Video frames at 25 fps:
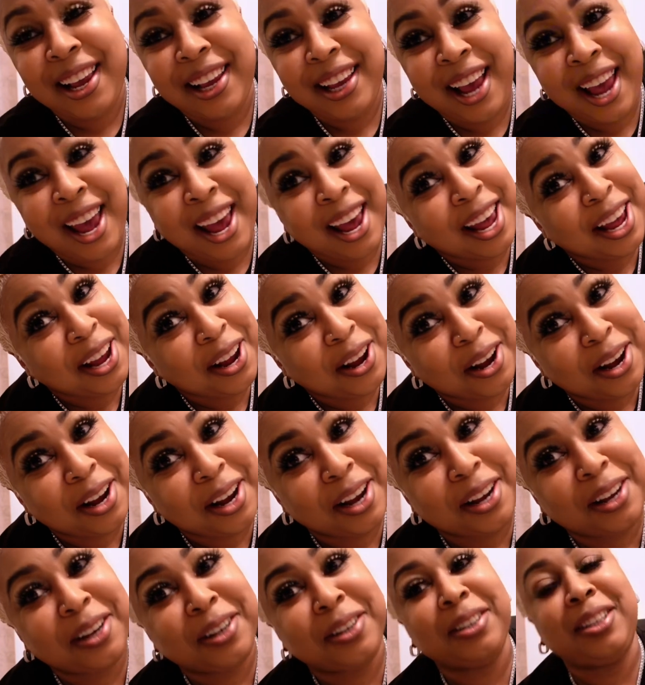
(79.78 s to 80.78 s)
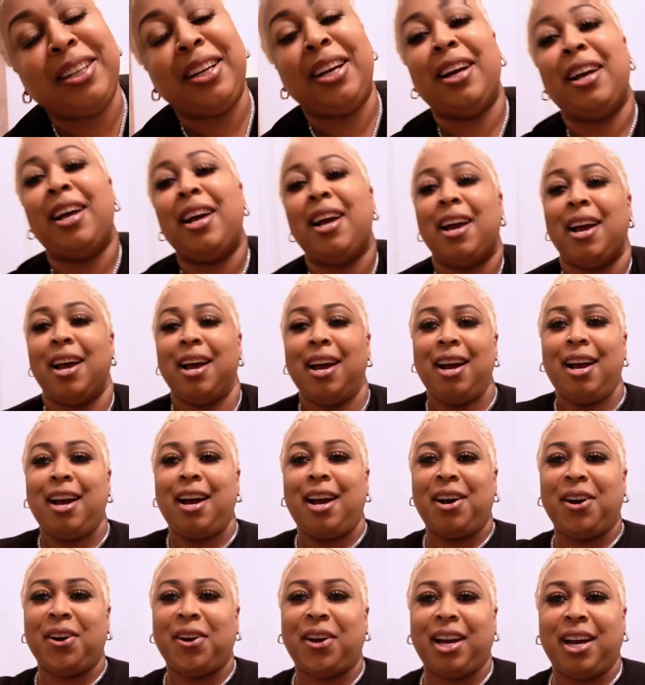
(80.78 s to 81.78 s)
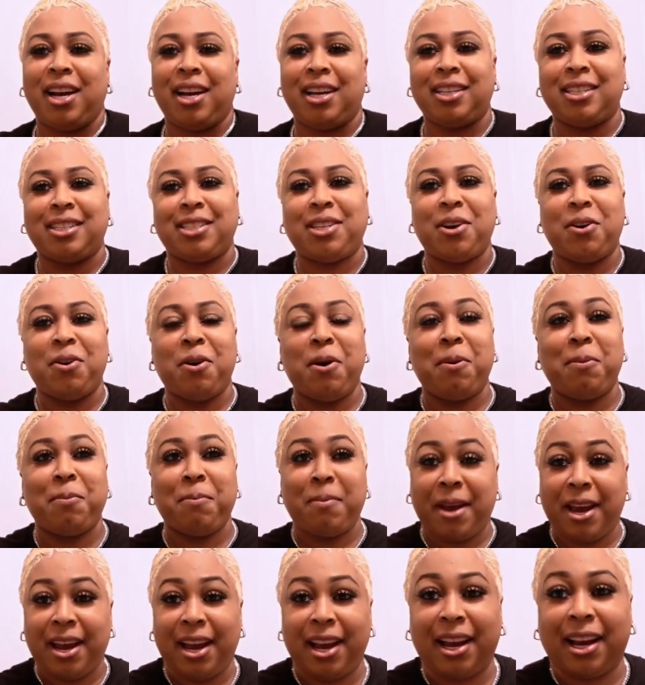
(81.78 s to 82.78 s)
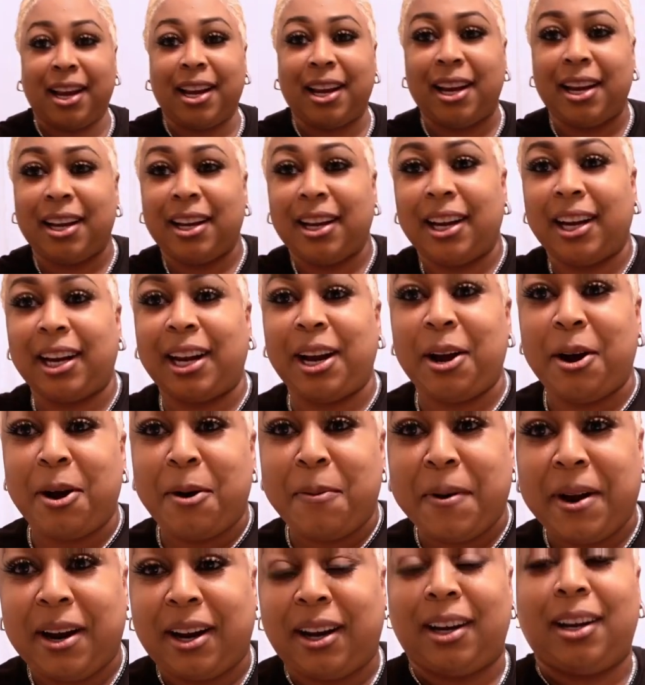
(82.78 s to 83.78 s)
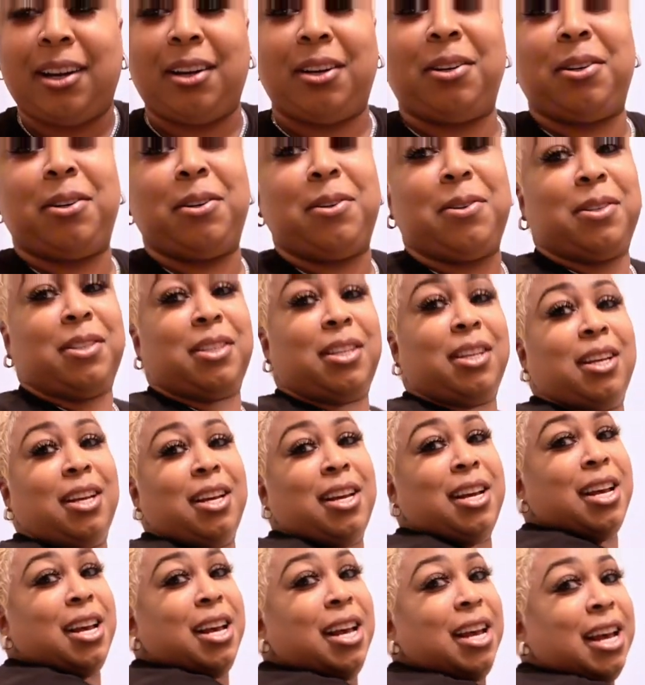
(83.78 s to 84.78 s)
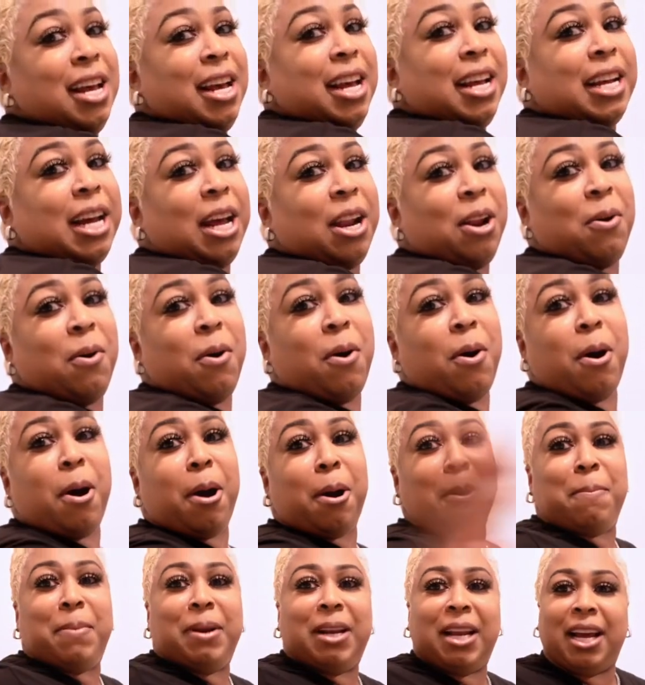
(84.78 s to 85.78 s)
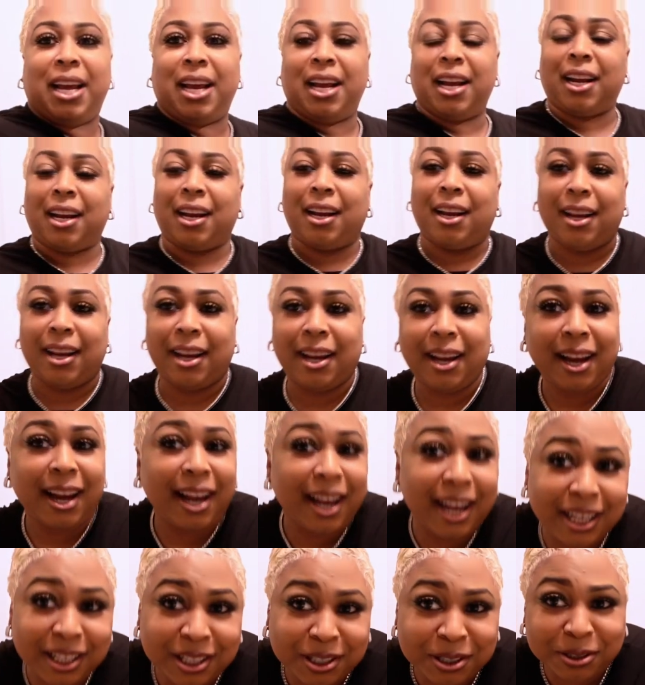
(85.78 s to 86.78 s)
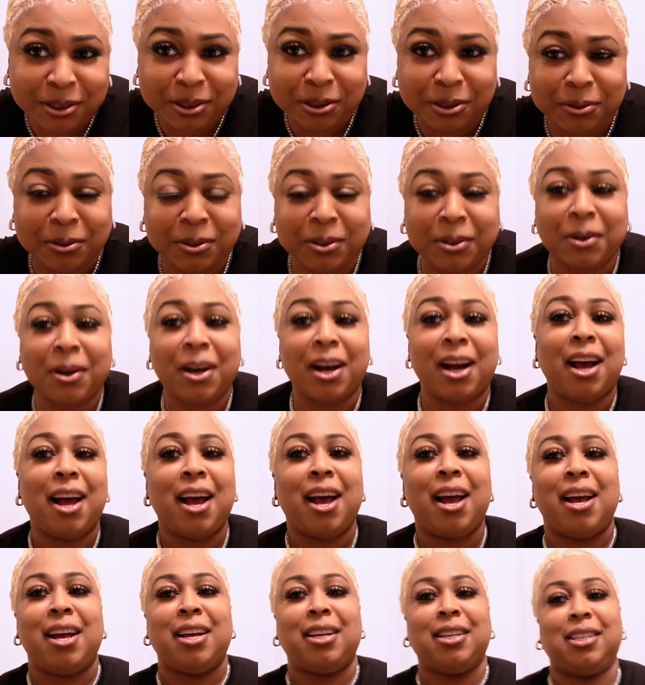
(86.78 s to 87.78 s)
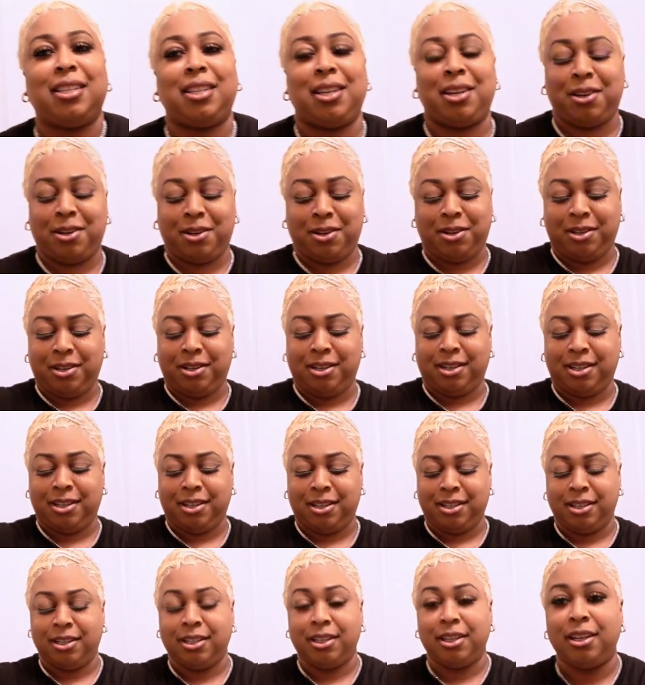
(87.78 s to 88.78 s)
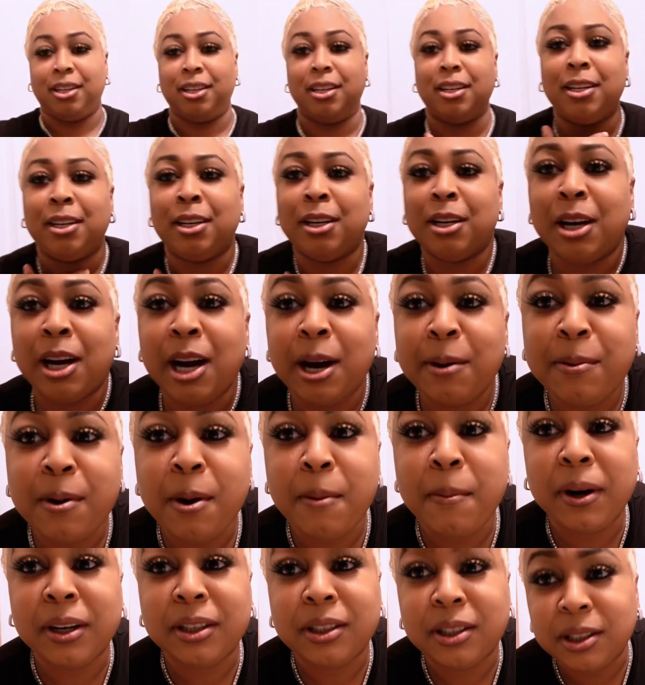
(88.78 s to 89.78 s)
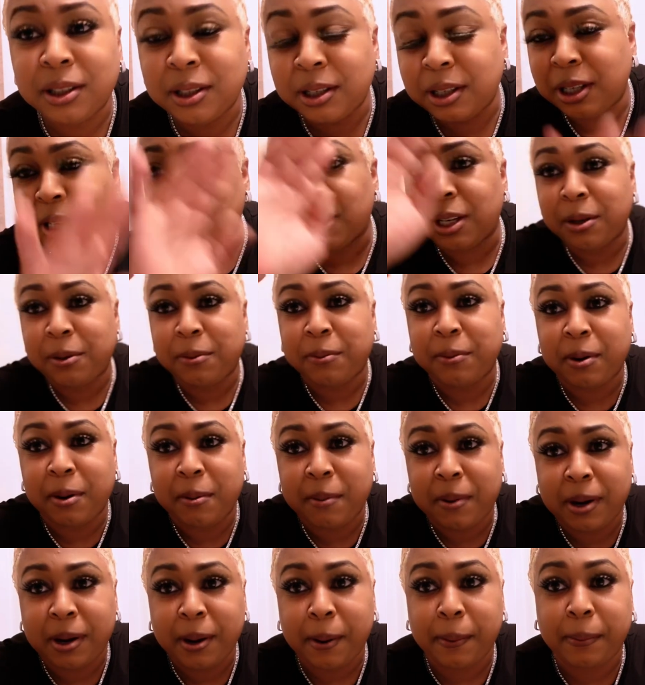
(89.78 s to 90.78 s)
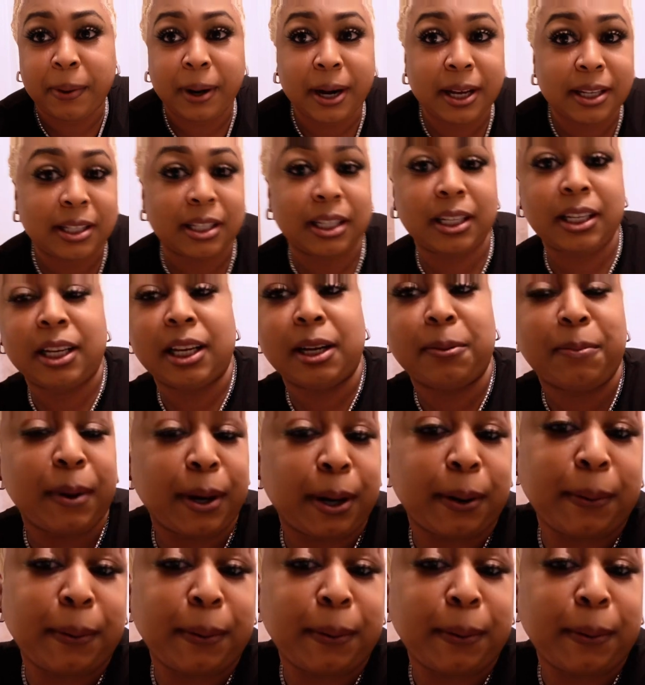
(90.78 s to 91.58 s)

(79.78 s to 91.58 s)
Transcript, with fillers: Hey, y'all. Uh, okay, so I'm back. I got all my clothes. I got them all black, as usual. So, I put my jewelry, put on my bracelet,